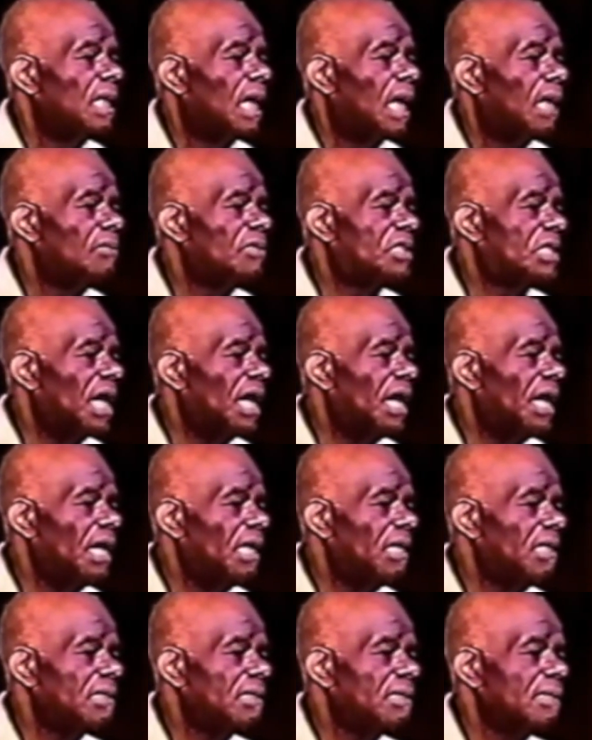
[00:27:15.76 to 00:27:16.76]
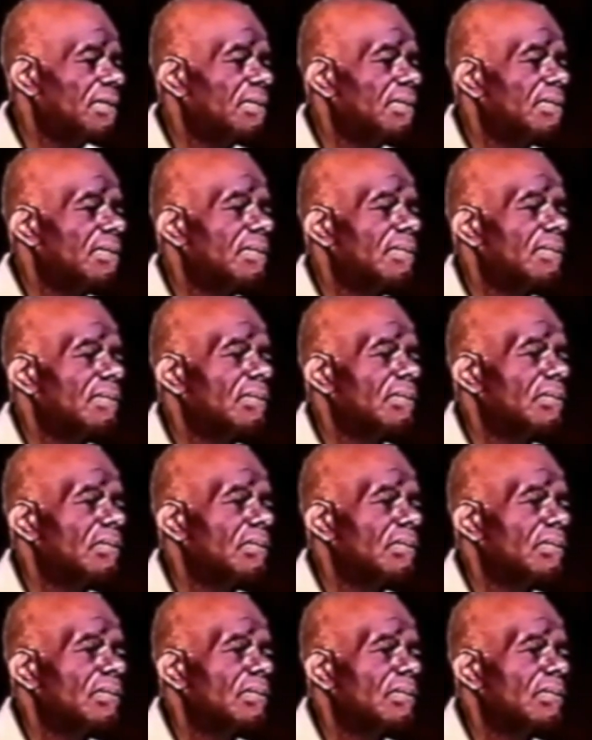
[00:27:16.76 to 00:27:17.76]
I'm saying
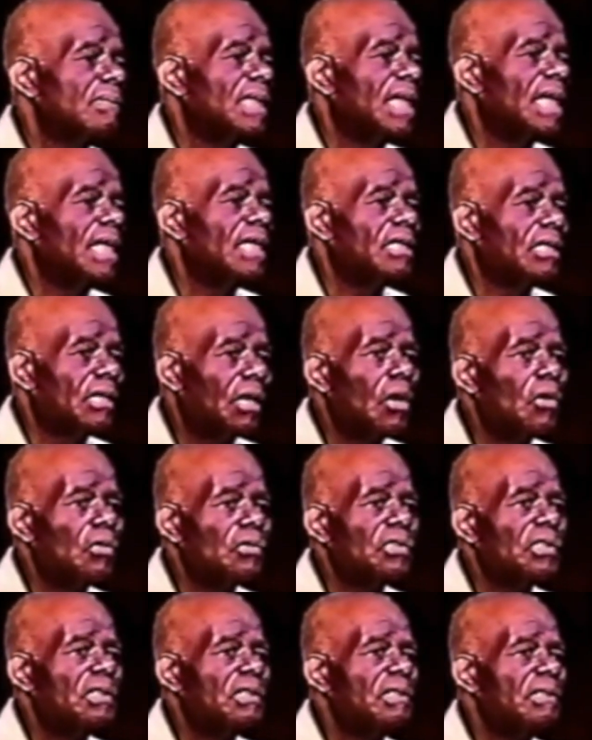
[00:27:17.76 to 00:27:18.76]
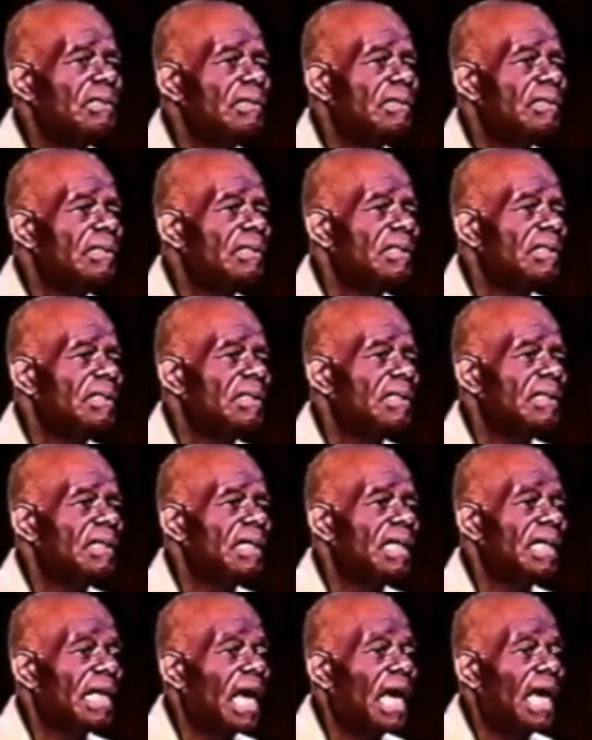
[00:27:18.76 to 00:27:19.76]
in closing,
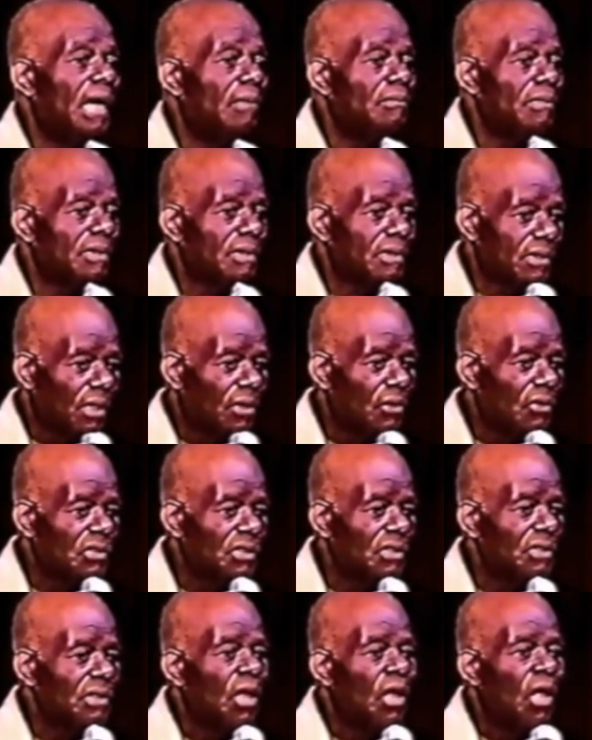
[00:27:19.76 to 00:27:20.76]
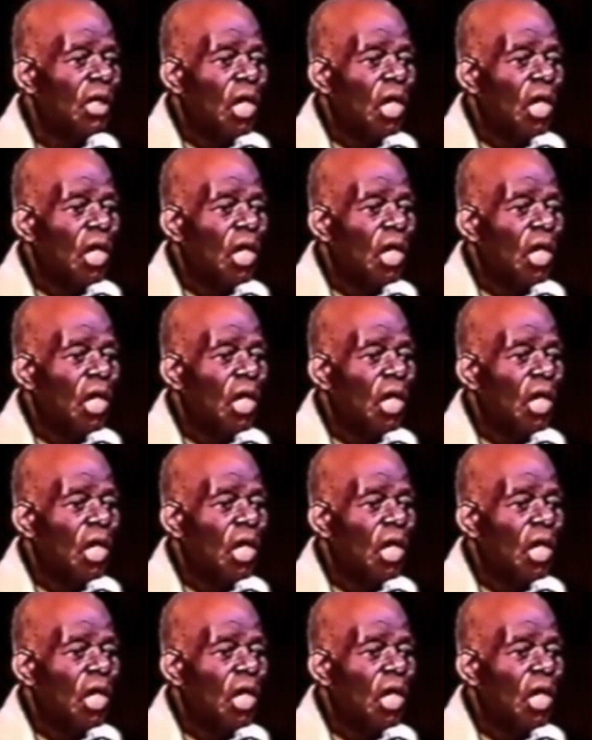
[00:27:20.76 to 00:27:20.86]
and I am closing,